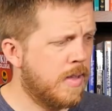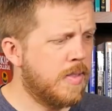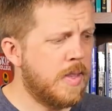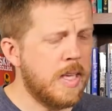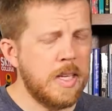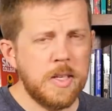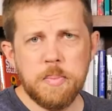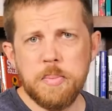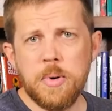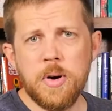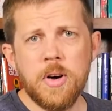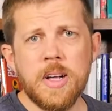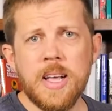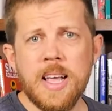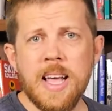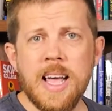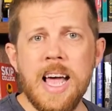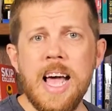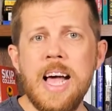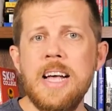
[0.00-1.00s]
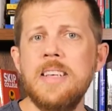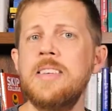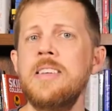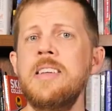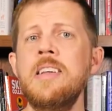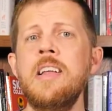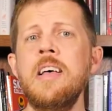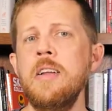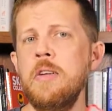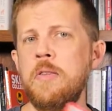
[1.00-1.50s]
This book has
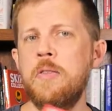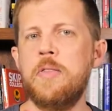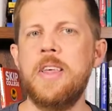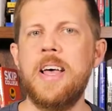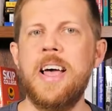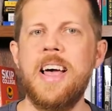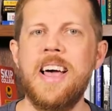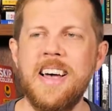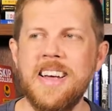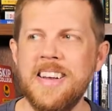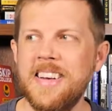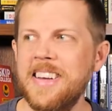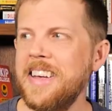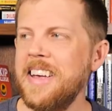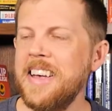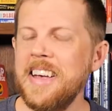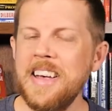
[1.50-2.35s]
none of that.